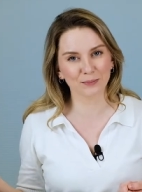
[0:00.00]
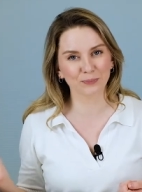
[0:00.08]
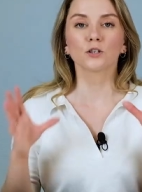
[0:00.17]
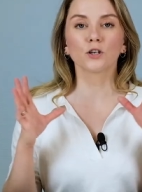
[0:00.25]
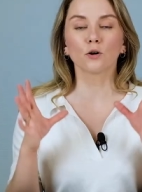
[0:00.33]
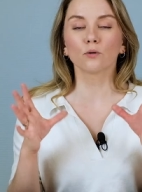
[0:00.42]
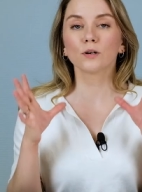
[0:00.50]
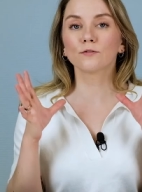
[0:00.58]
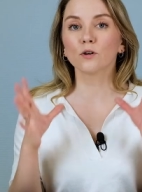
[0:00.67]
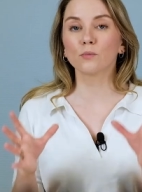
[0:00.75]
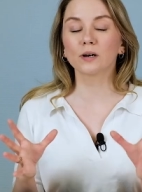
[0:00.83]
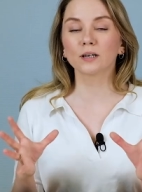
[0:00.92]
So if
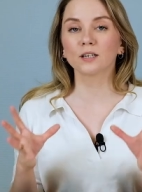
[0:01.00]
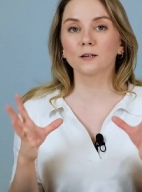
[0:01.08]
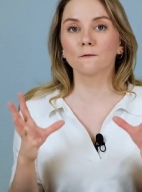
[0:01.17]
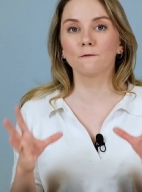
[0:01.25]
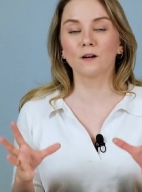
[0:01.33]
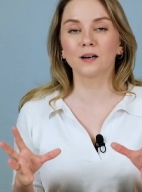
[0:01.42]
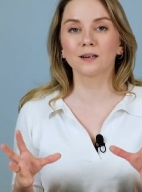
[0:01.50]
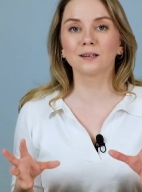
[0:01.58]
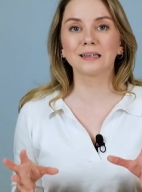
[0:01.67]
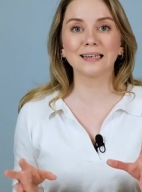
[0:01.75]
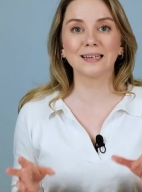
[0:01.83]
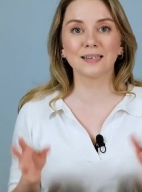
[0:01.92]
your marketing
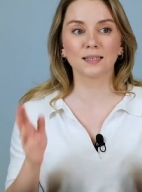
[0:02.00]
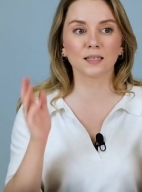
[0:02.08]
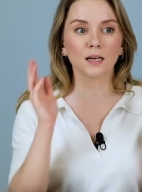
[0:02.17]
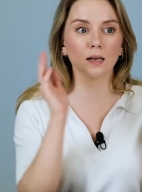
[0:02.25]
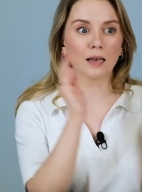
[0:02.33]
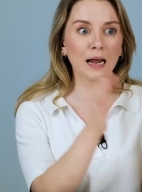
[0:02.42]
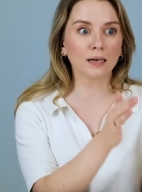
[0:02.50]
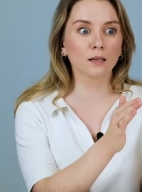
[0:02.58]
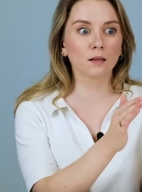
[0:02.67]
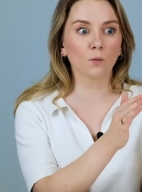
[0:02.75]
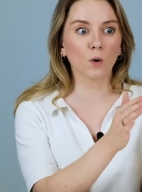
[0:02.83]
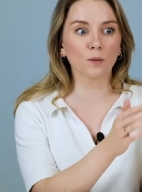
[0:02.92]
funnel is
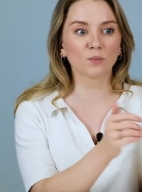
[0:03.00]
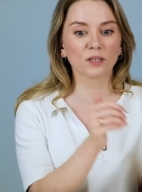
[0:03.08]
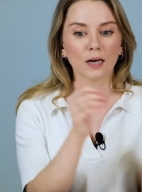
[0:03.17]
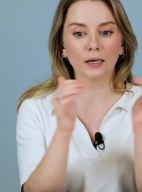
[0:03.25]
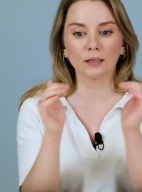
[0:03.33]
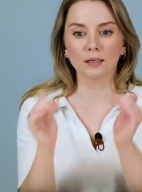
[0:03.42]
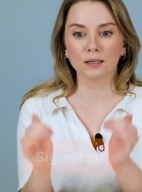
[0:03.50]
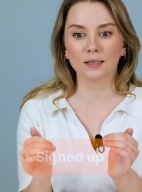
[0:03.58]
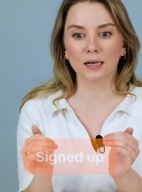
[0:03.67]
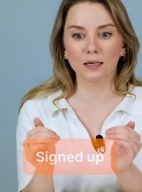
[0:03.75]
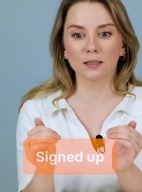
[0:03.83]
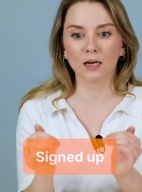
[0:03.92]
landing the website,
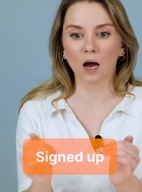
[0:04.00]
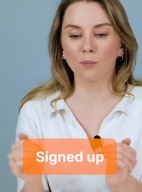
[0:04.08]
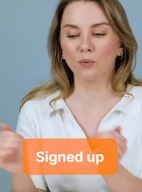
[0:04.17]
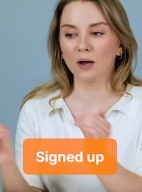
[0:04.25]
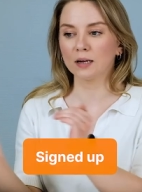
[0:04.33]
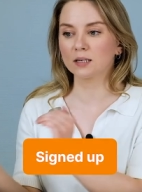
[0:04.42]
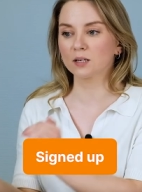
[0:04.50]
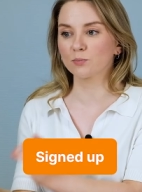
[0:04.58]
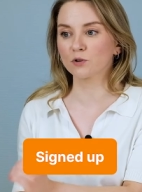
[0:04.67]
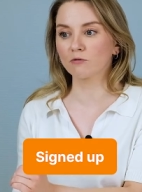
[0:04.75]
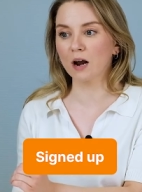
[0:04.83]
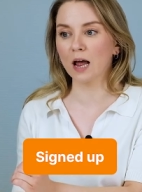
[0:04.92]
signed up and
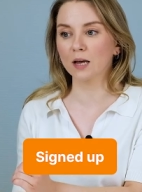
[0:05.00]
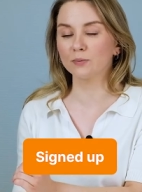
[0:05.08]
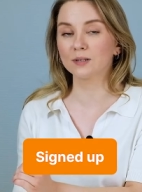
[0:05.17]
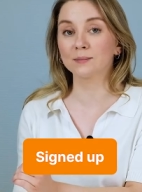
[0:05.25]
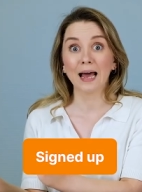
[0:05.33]
subscribed,